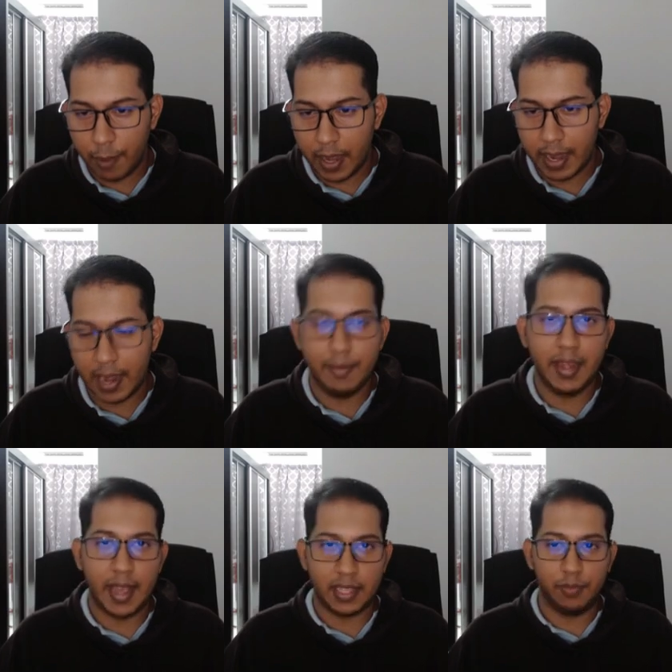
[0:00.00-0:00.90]
can be
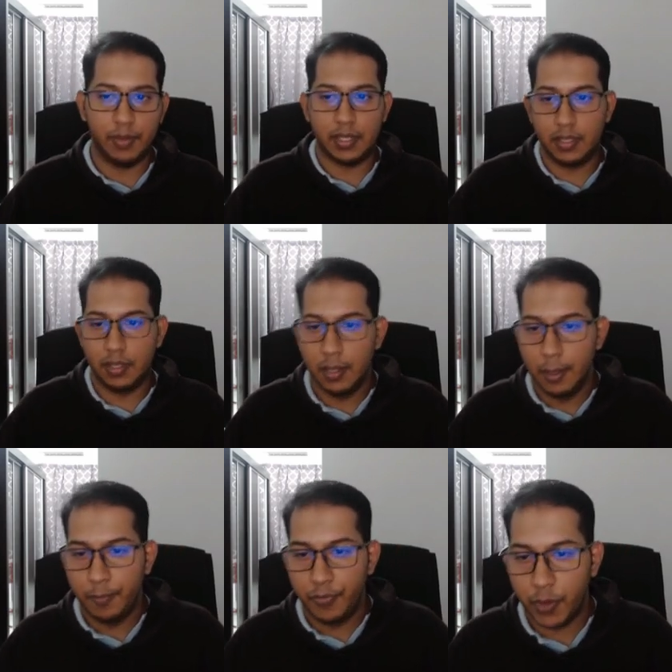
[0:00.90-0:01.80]
expressed.
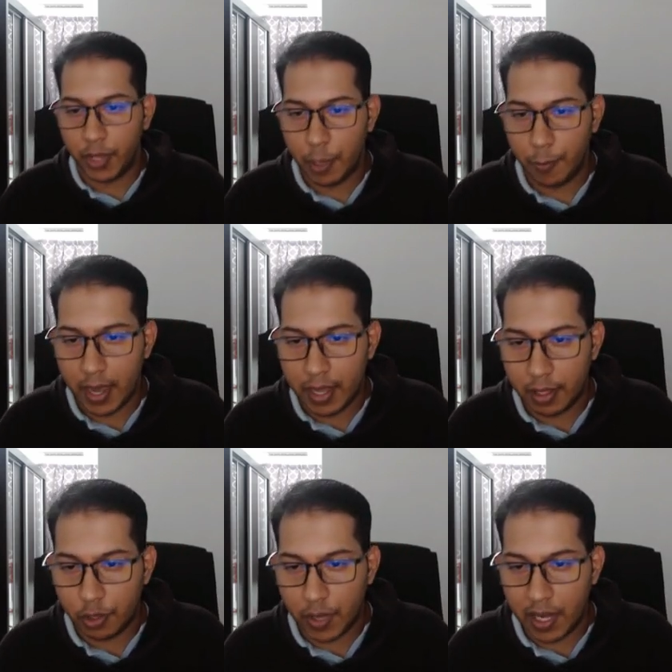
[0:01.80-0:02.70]
Okay, where the
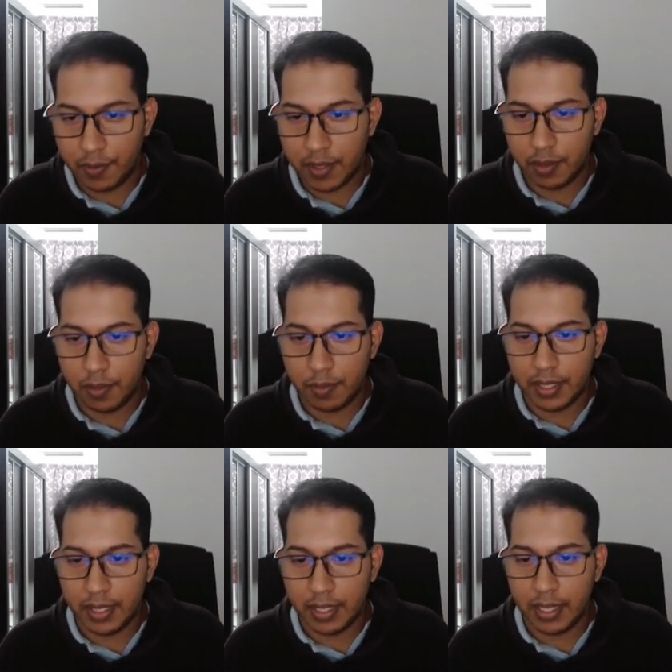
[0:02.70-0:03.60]
12 is
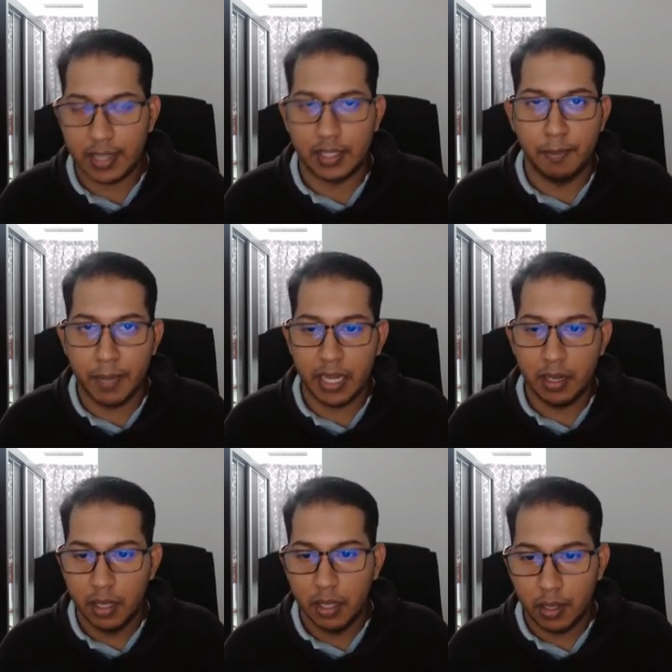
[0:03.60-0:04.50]
representing as the mean
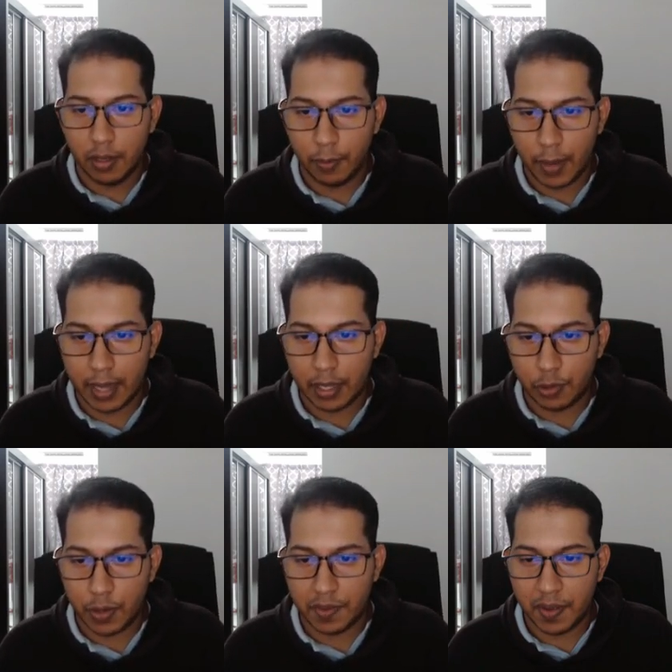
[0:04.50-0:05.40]
and the
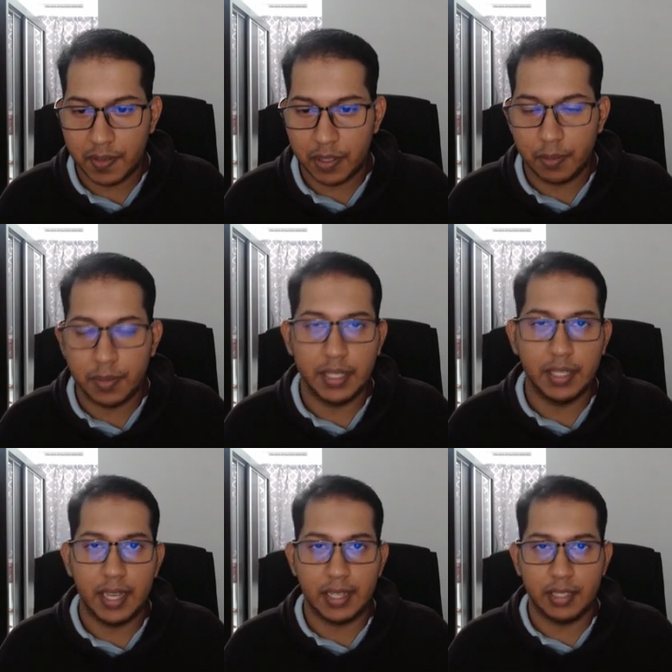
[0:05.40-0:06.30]
25 is
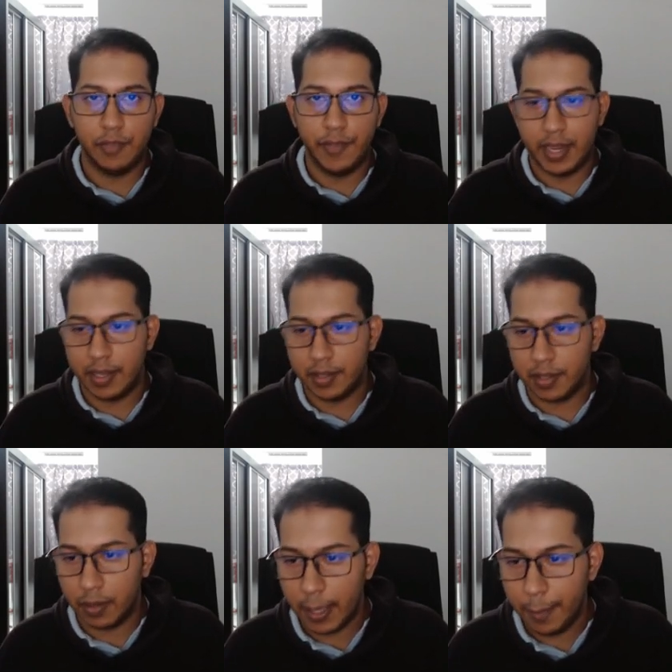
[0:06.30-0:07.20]
representing as the variance.
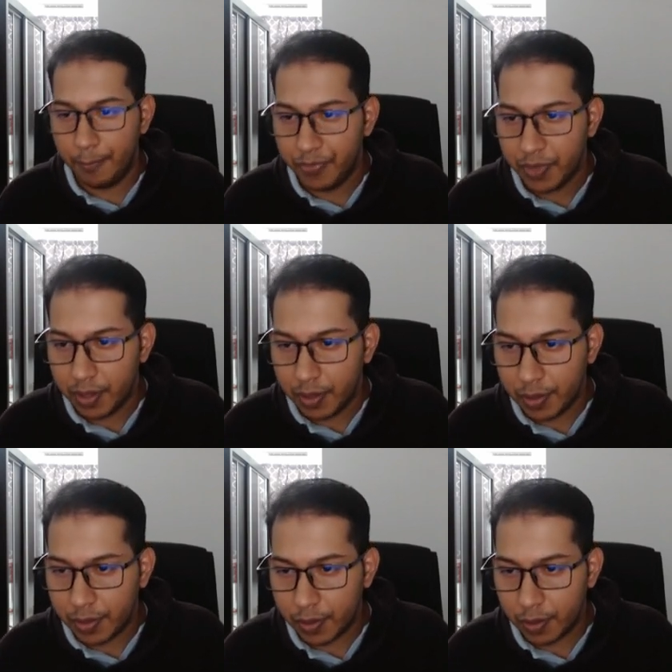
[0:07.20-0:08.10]
Okay,
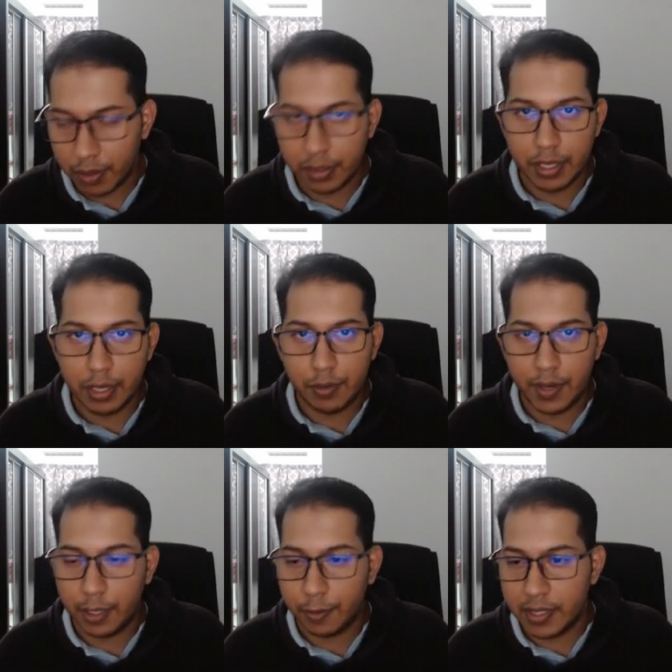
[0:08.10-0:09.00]
so continue to read
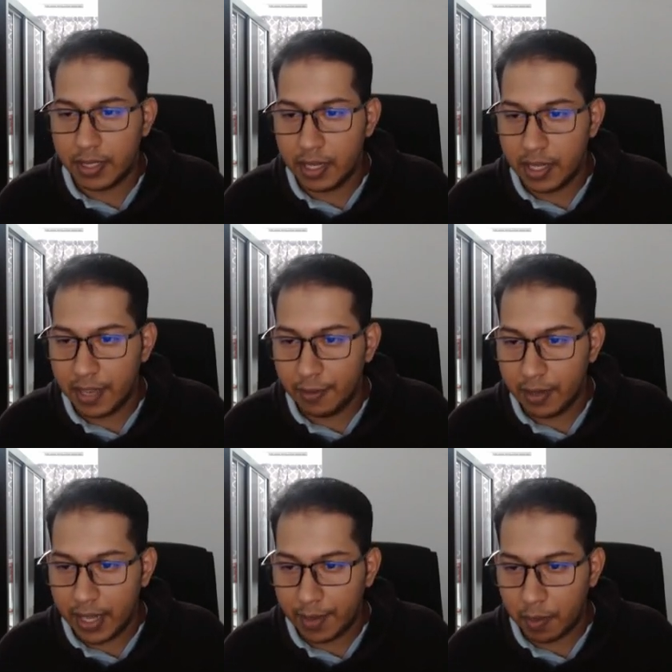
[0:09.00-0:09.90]
the question. Given
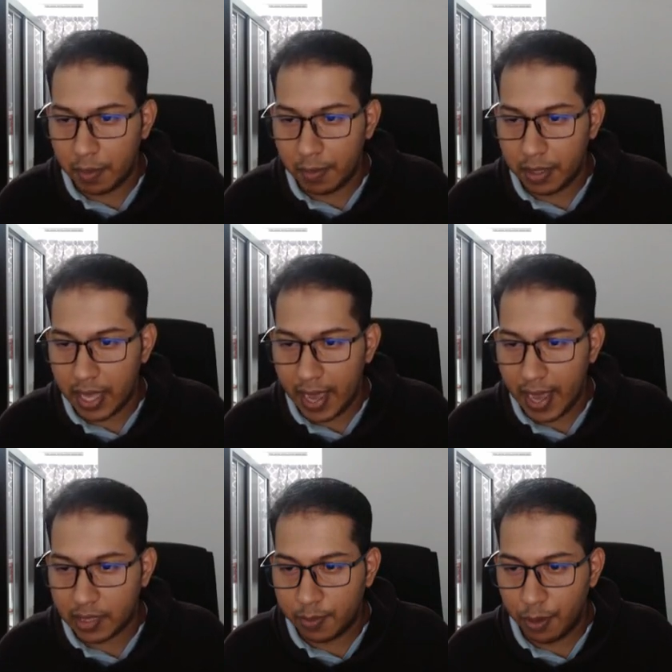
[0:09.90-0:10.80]
that probability
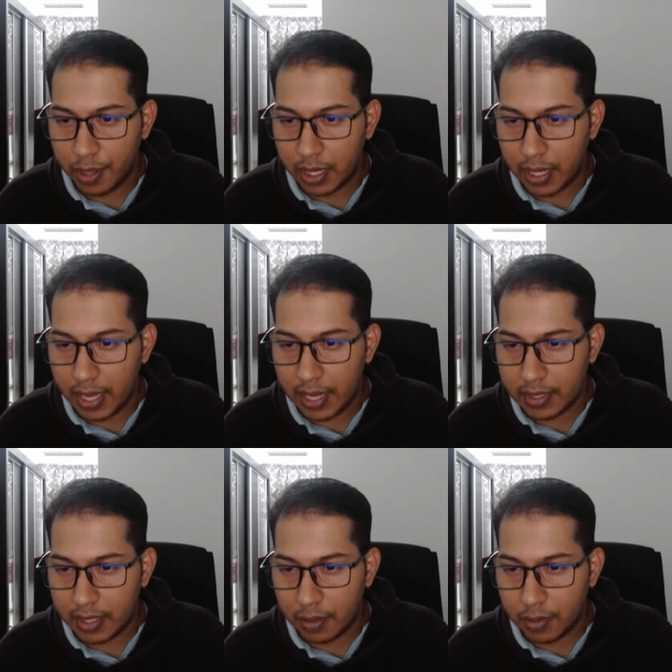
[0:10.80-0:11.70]
x more than k is
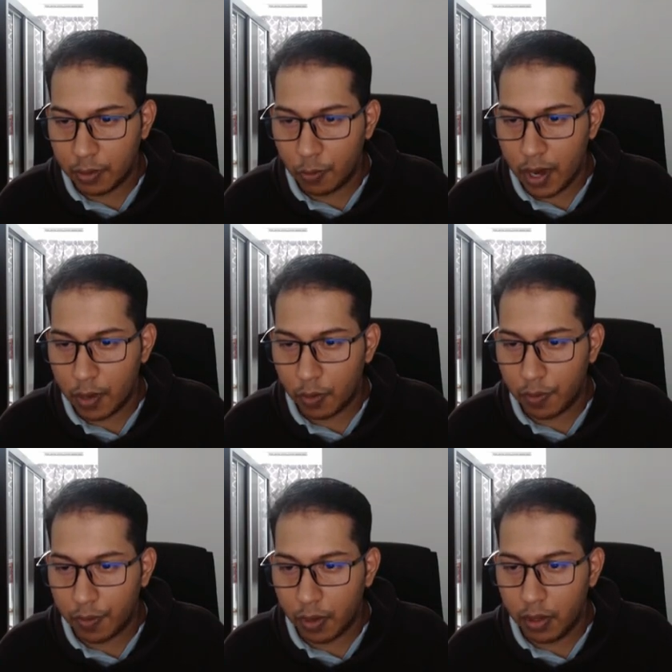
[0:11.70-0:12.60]
equals to 1 over
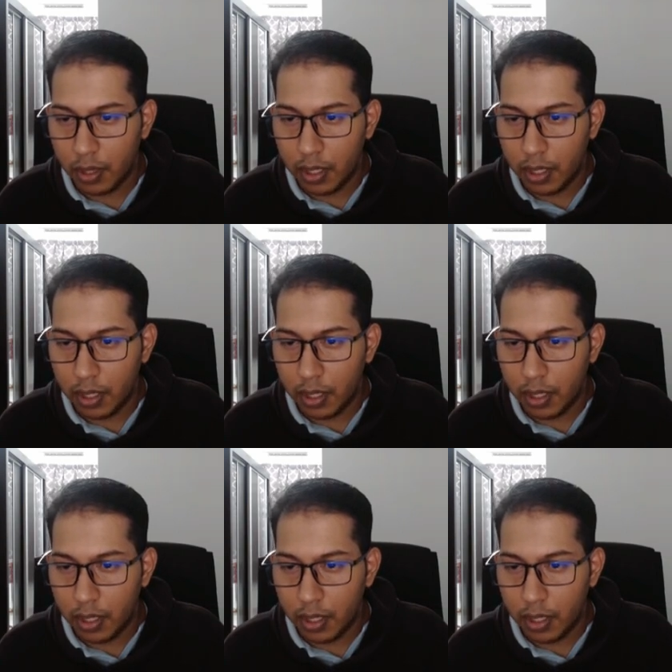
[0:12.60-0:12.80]
4